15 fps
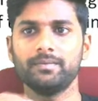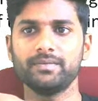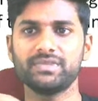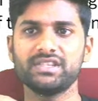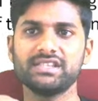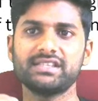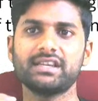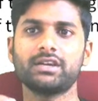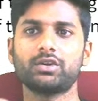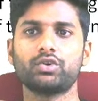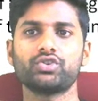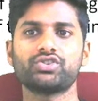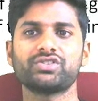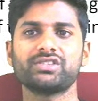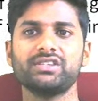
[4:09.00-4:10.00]
See, second
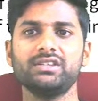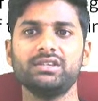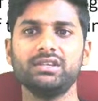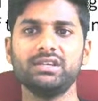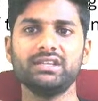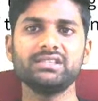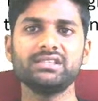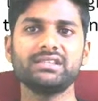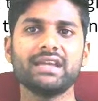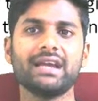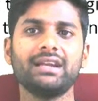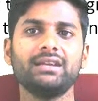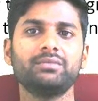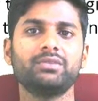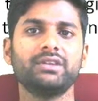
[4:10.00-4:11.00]
question. See, in a stack
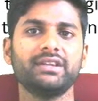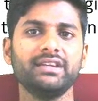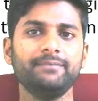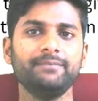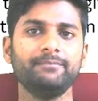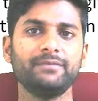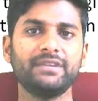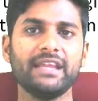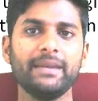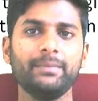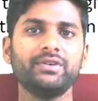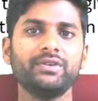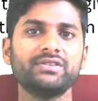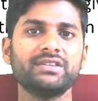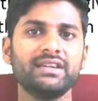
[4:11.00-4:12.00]
library,
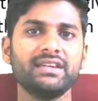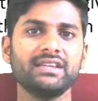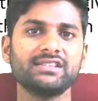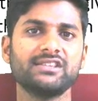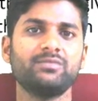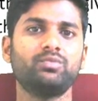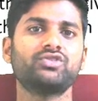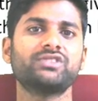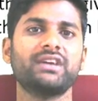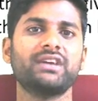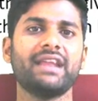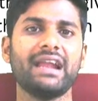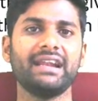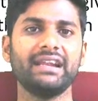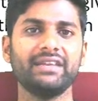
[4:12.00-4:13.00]
10% of books are
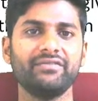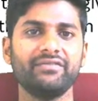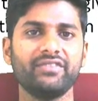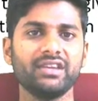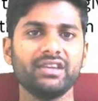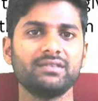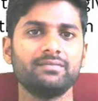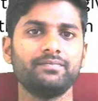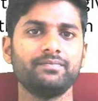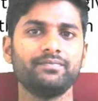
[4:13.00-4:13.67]
added every year.